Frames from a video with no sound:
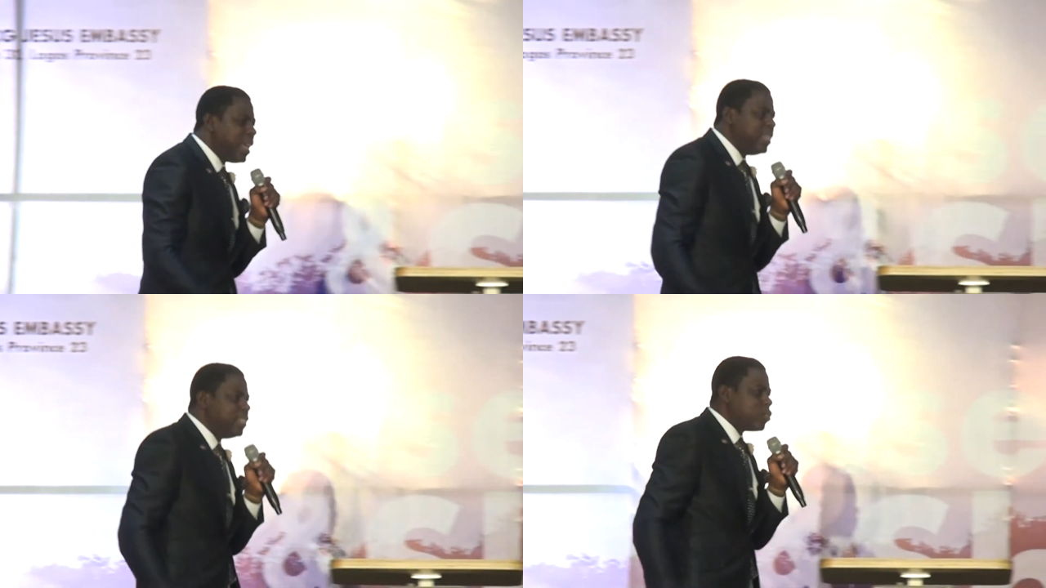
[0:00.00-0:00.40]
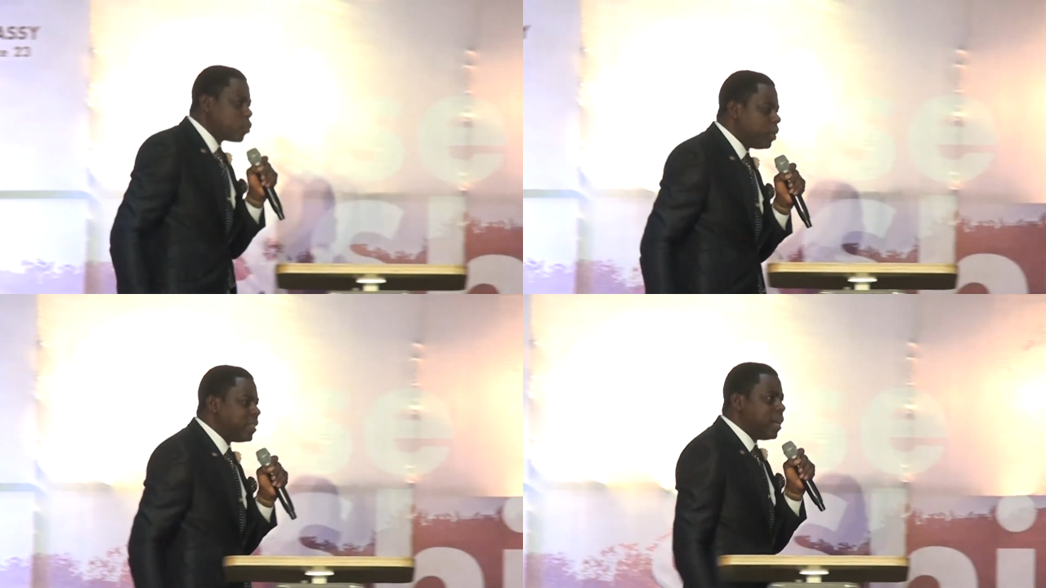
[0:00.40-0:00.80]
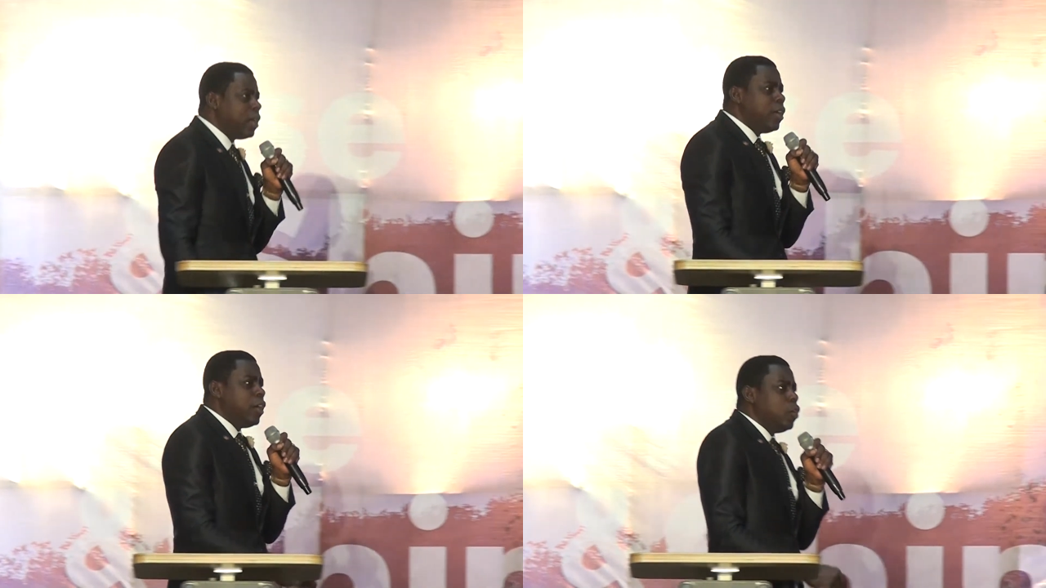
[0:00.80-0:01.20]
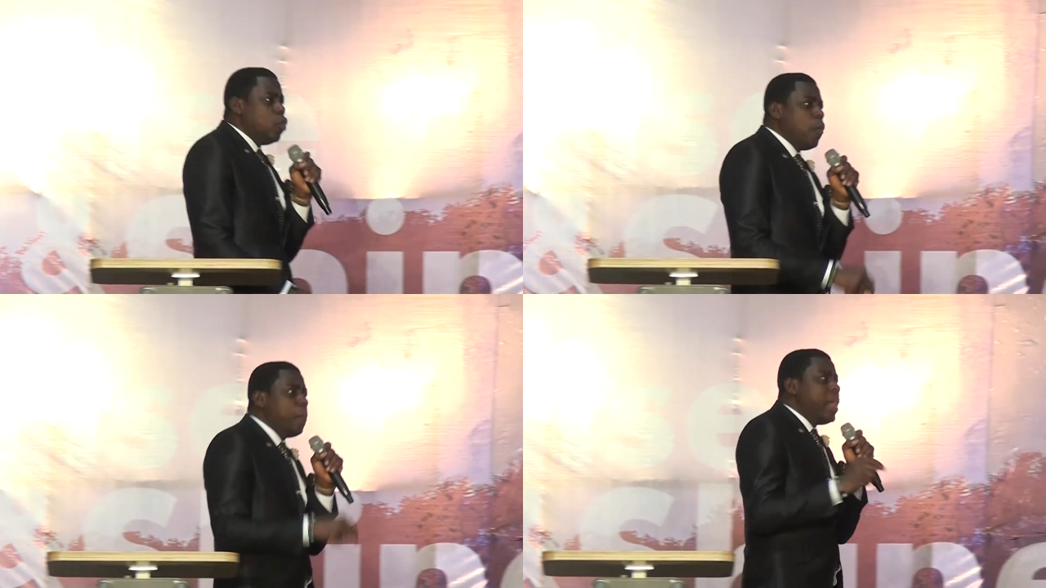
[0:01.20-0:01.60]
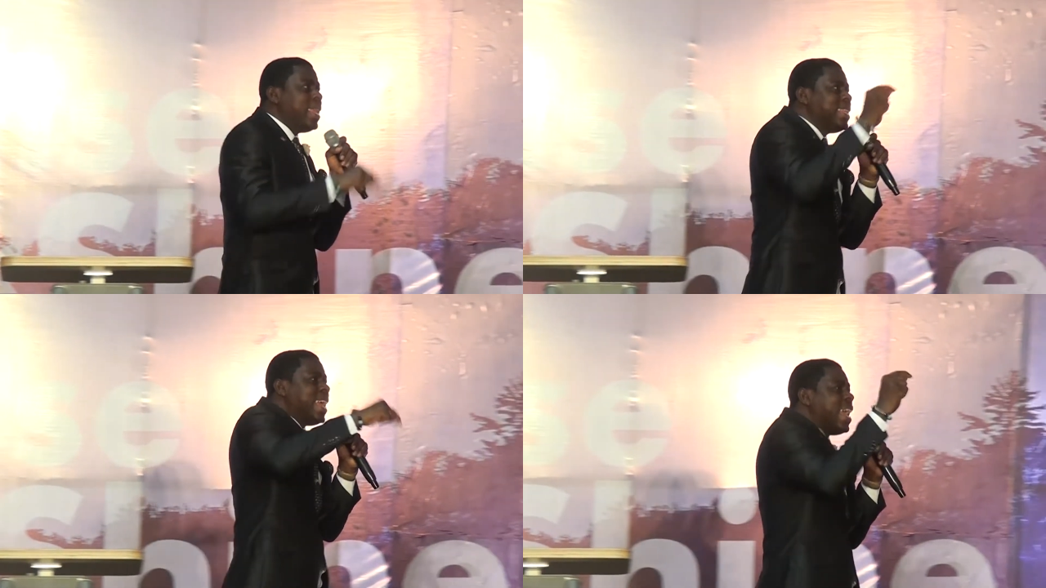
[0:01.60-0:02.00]
in the, in the scripture, I said, You
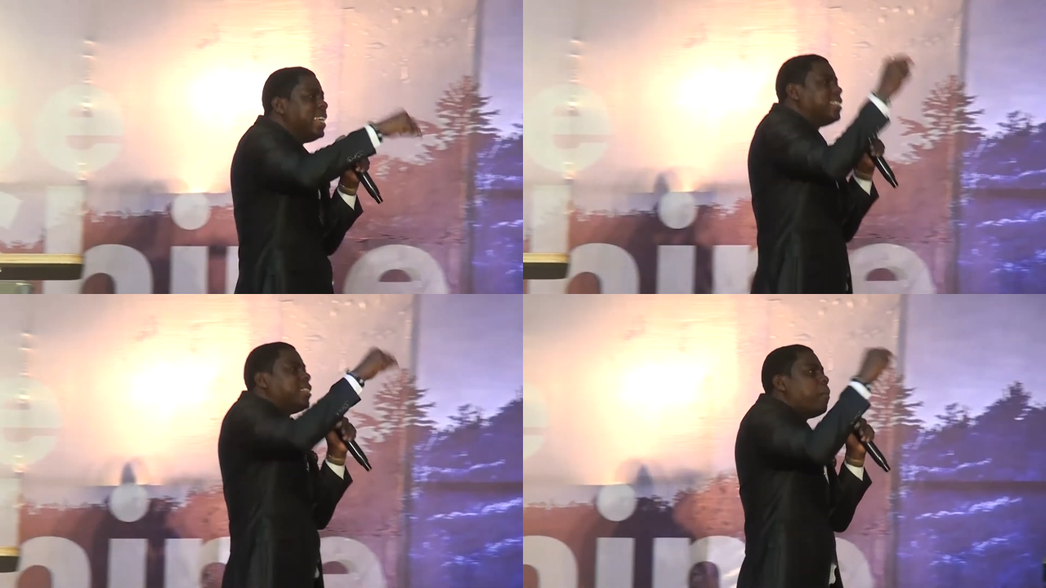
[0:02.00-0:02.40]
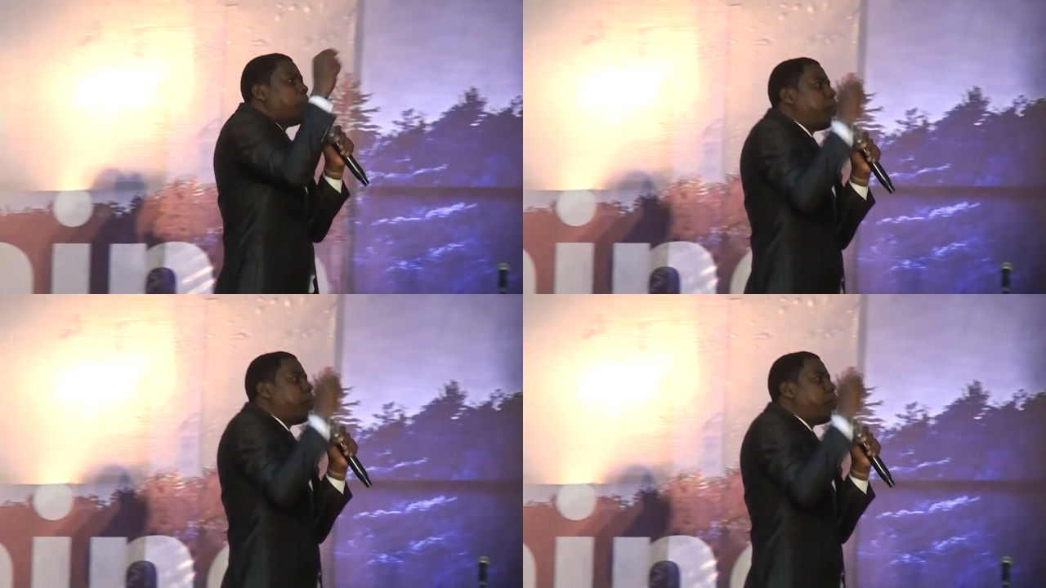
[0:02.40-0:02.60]
mean there is